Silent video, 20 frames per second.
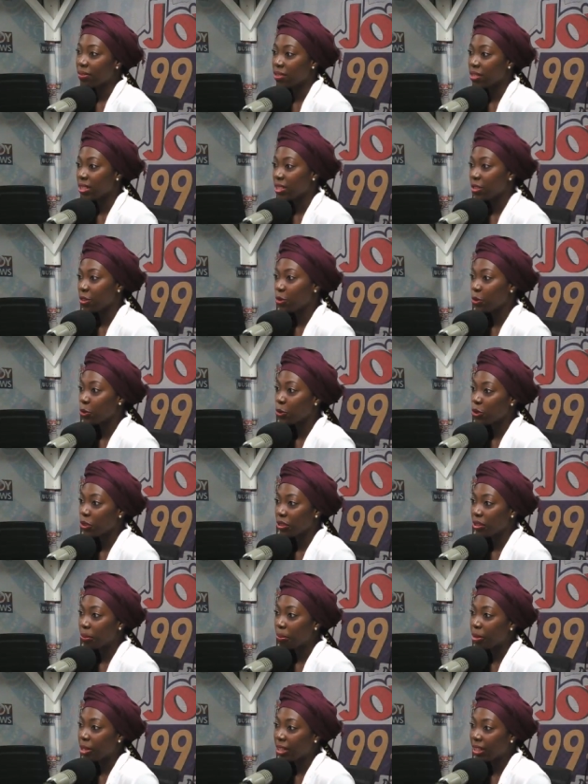certain goods on
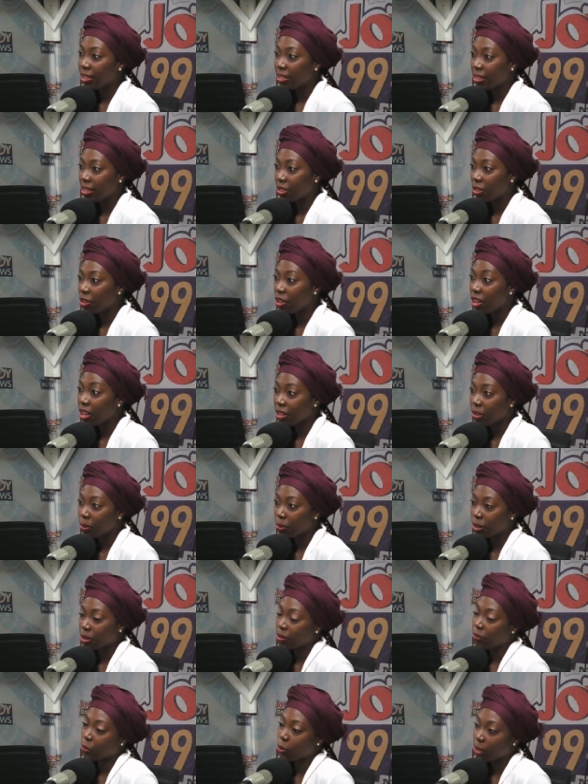the market and not other
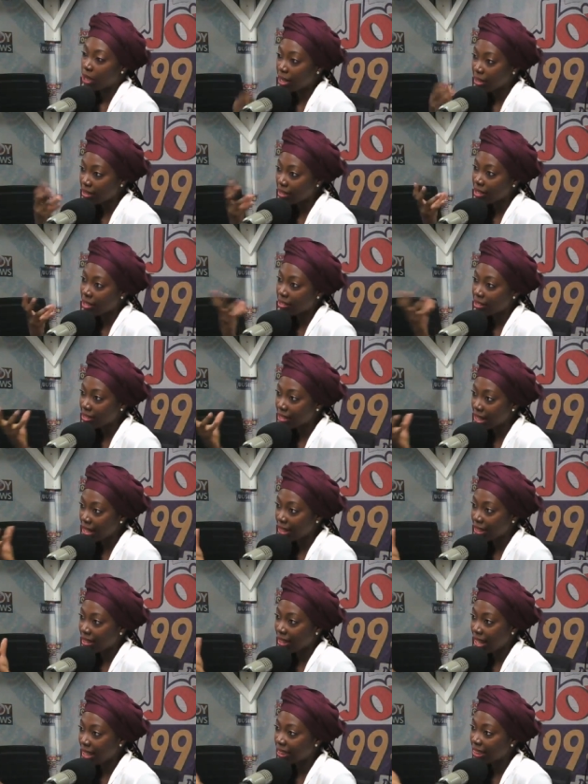ones of course i didn't understand
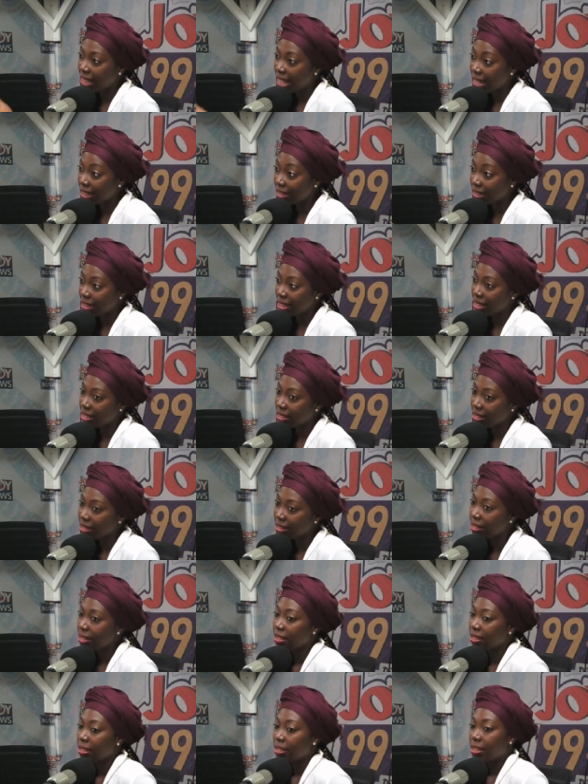it like that then
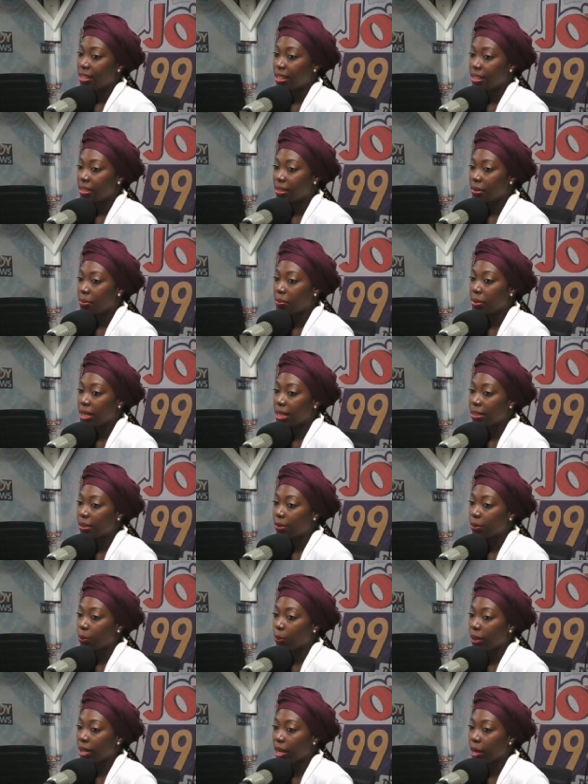uh, but
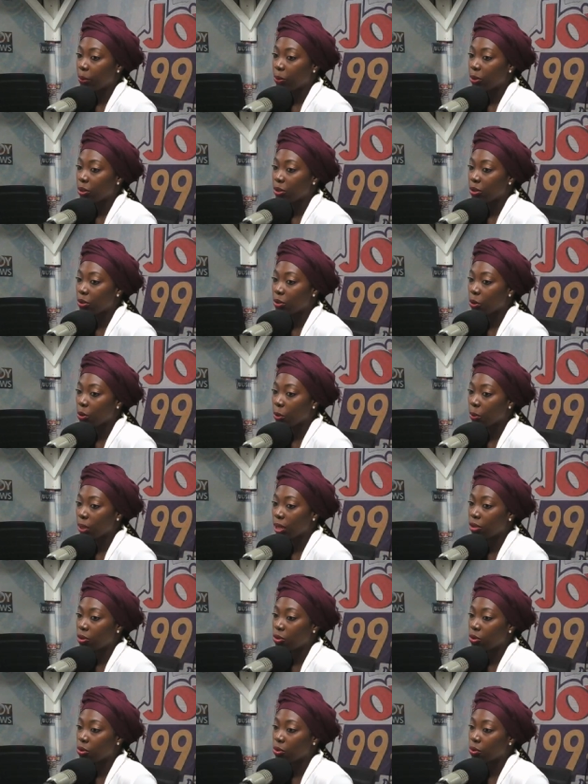when i was
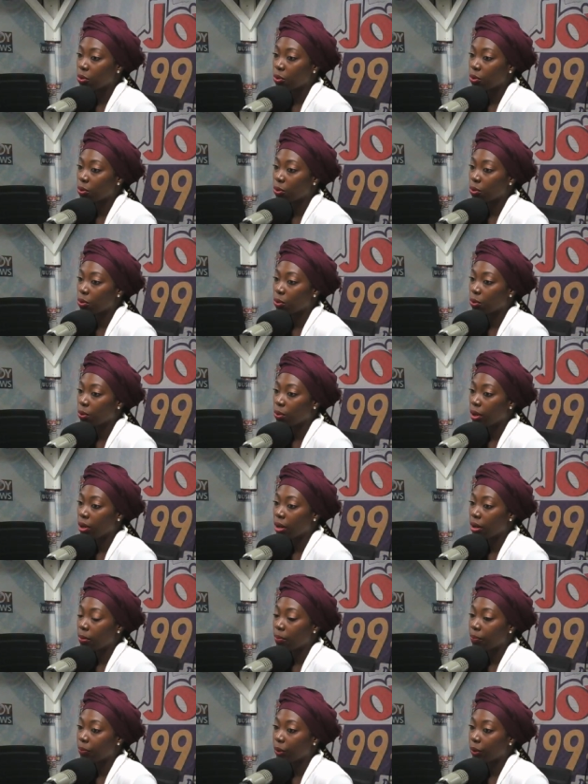going to
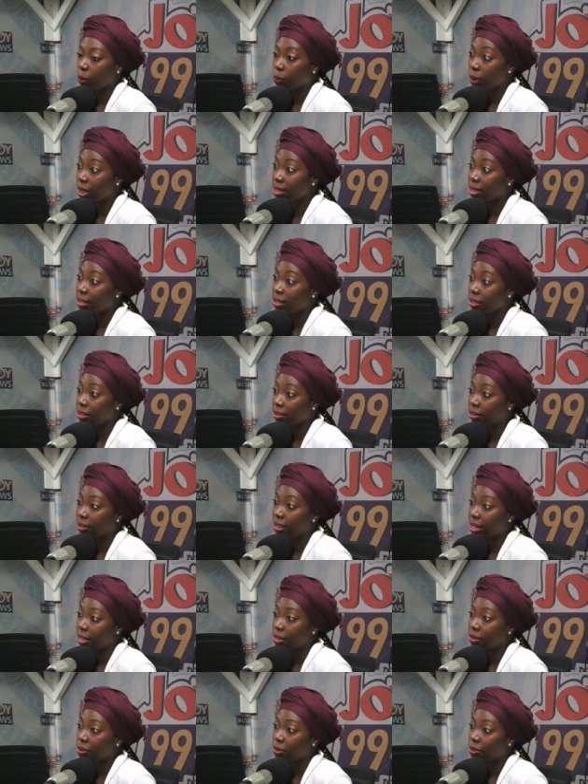um, wesley girls
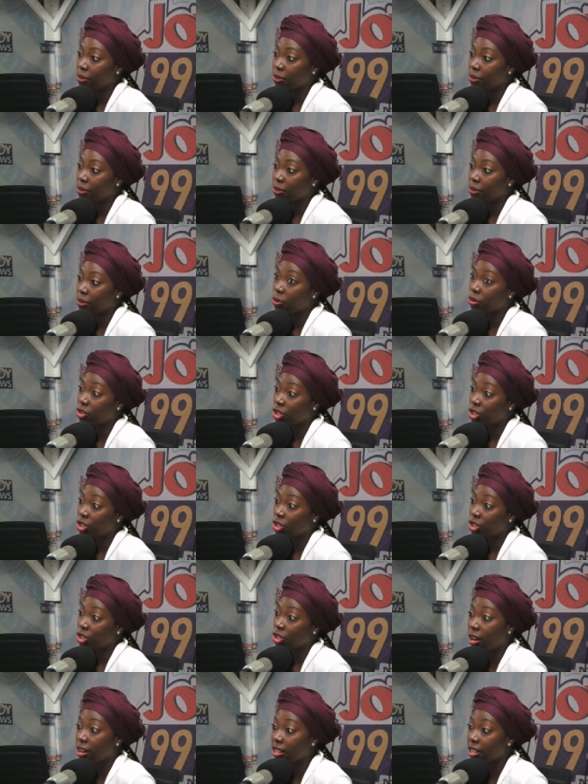high school i chose
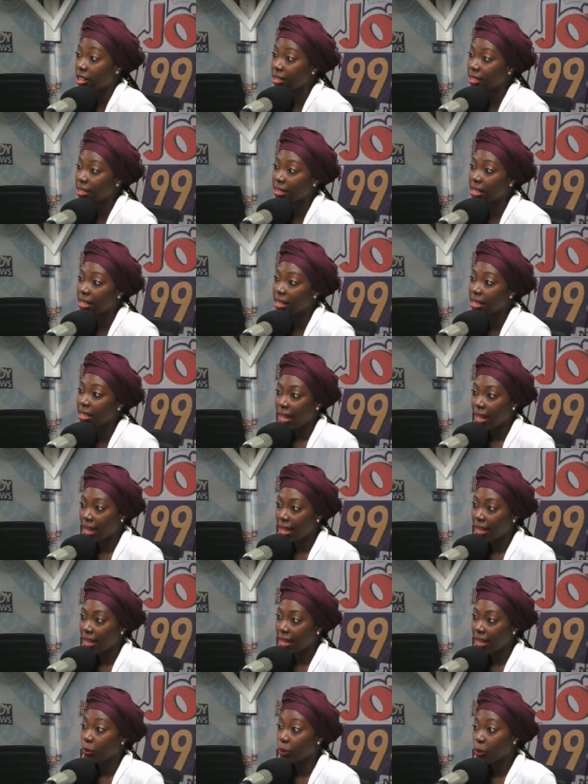general arts
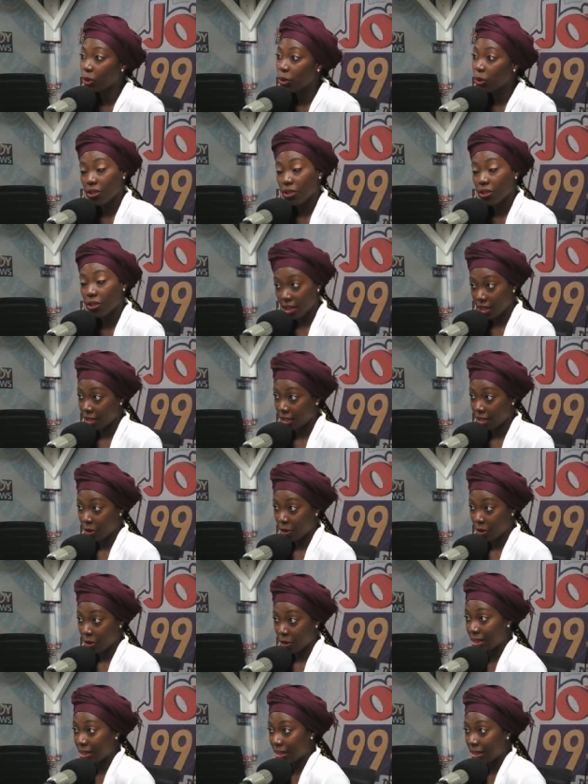and i focused on
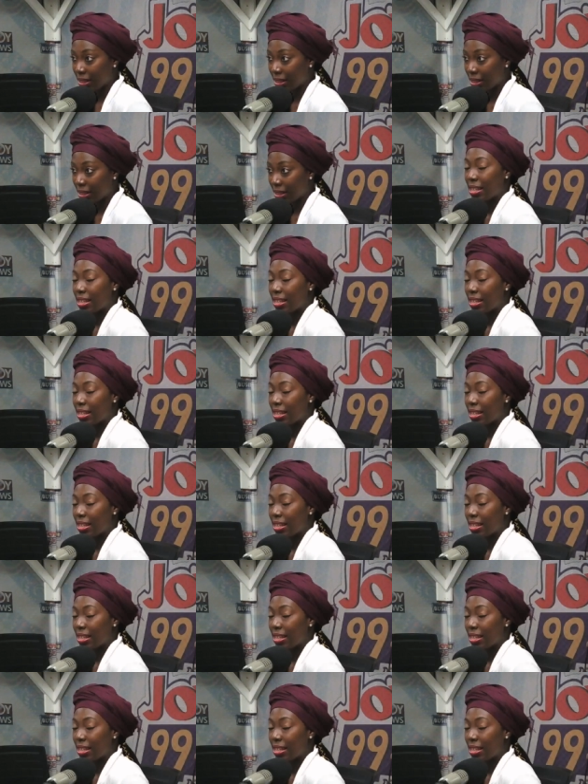economics